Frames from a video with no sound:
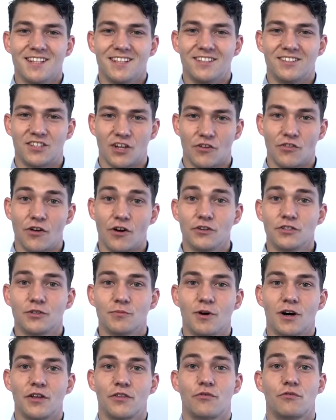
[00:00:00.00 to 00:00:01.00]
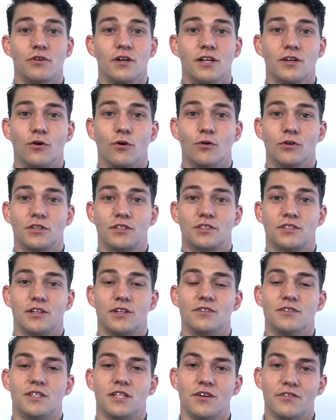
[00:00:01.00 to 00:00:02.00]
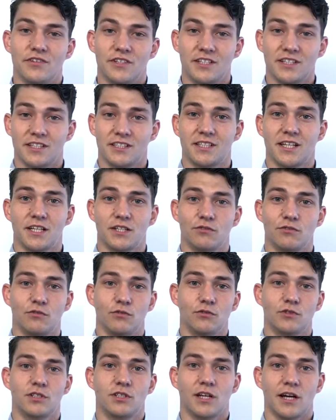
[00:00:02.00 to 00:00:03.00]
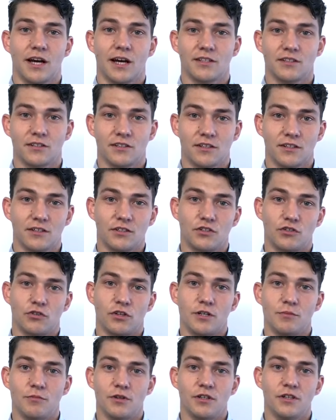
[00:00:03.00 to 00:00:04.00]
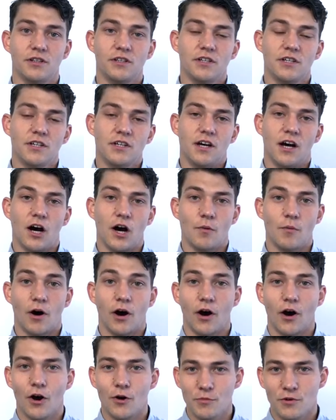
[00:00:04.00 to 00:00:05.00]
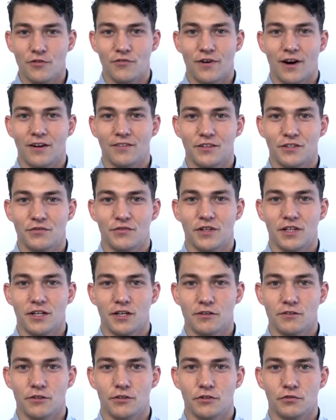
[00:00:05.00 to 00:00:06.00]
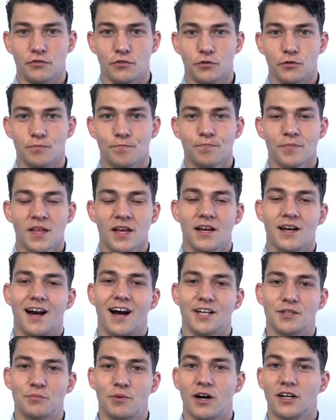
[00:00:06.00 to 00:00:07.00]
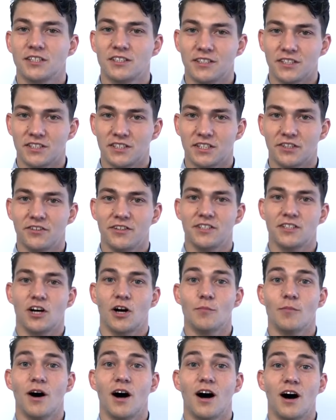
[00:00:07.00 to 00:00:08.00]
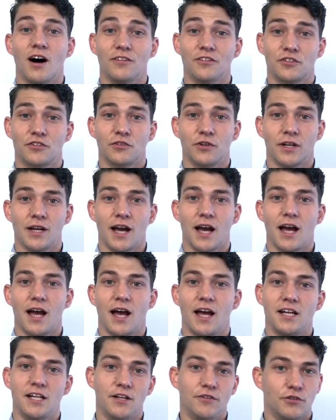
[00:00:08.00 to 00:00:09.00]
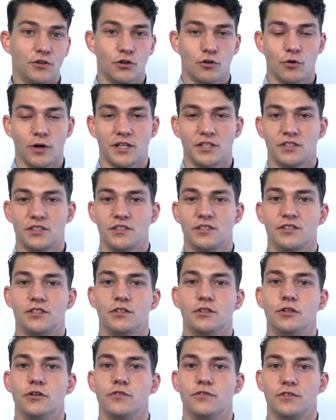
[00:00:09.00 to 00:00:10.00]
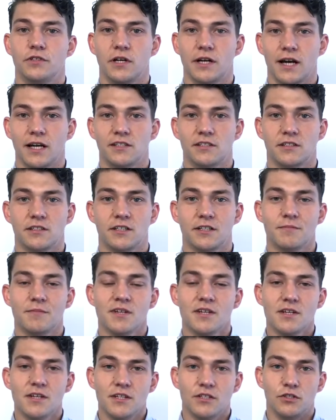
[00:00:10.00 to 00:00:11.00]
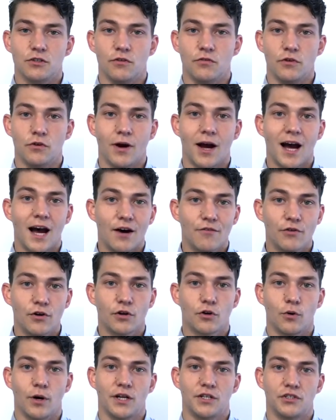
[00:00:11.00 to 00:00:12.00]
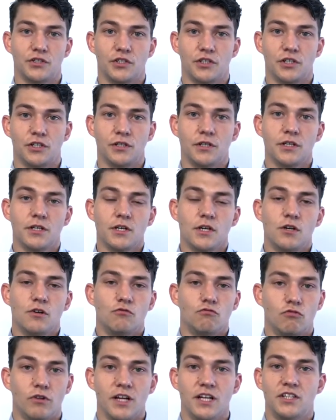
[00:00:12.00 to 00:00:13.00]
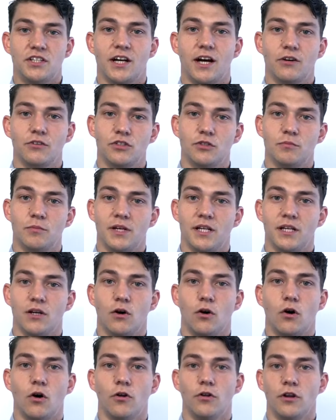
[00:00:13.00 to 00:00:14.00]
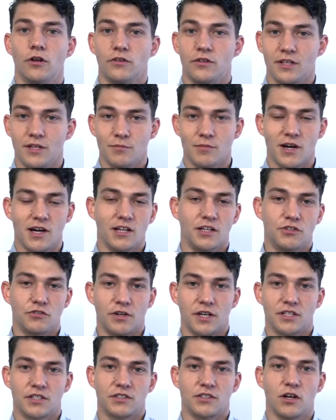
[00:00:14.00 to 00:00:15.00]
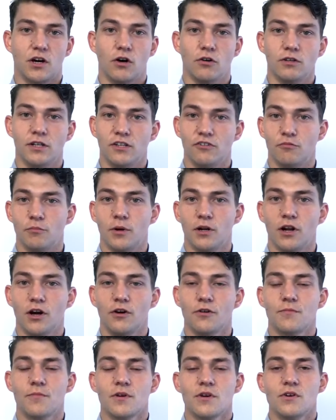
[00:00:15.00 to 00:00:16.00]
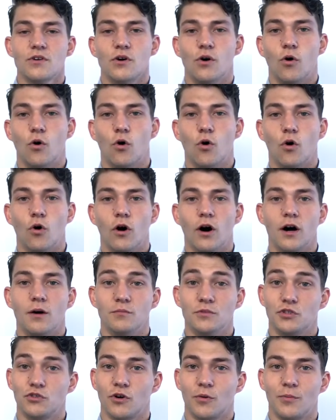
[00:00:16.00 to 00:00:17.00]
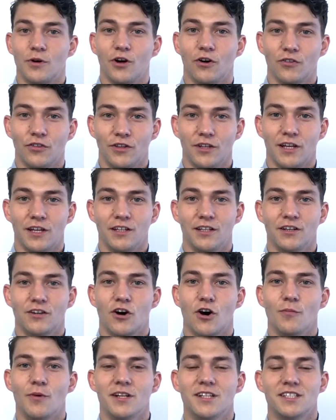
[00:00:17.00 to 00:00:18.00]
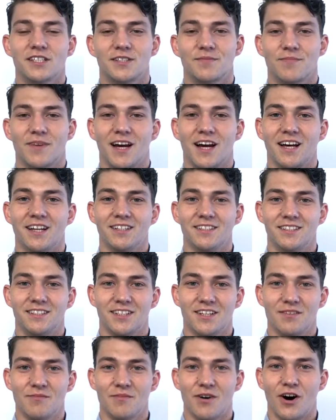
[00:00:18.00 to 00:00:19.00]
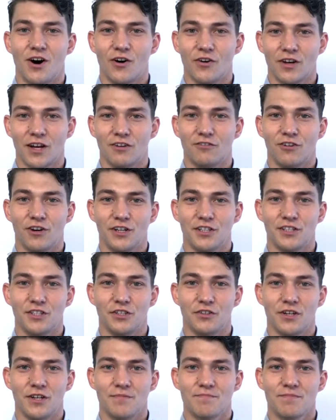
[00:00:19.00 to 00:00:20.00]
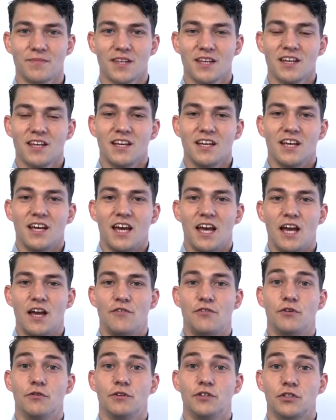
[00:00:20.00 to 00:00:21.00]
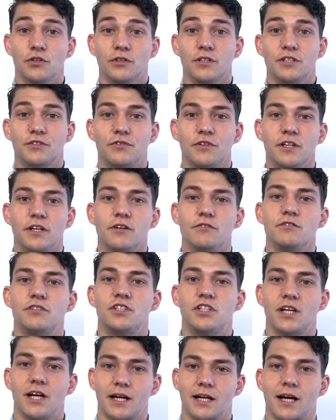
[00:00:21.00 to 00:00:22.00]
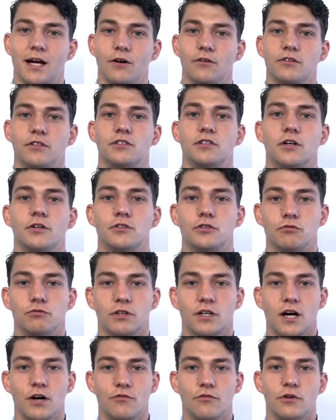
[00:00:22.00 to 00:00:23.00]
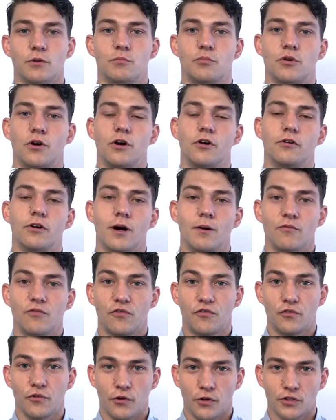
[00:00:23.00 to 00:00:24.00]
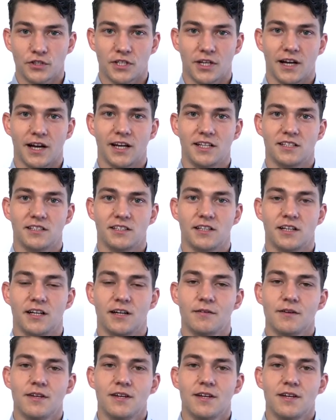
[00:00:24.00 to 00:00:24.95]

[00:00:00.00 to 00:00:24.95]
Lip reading: So those are my 3 cornerstones of a successful sciatica treatment. I hope you found this video useful. As part of this series, I'm answering any of your questions to do with sciatica. So if you have a question, reach out to me on the email address that I'll leave below, or drop it in the comments, and I'll get right to it. If you enjoyed this video, check out the Total Recovery Program for sciatica.